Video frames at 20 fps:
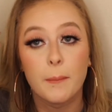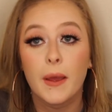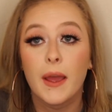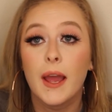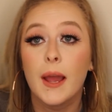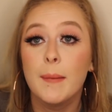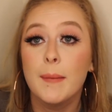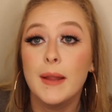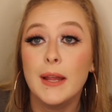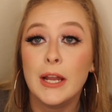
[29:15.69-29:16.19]
but
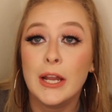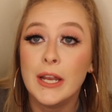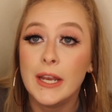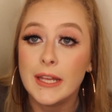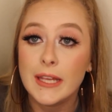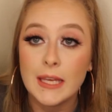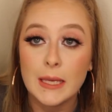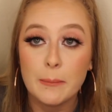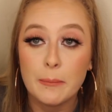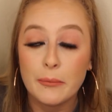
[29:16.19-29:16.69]
I'm not
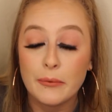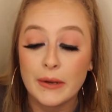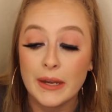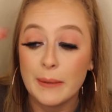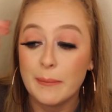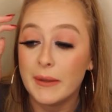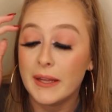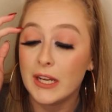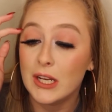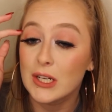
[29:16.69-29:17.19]
gonna keep
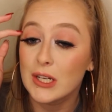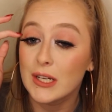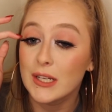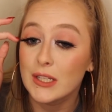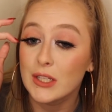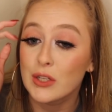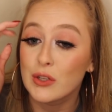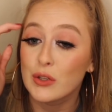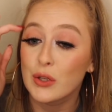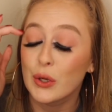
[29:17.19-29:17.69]
rambling
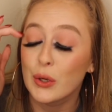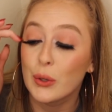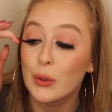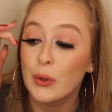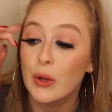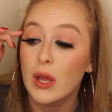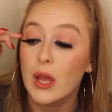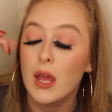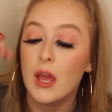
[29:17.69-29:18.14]
on. So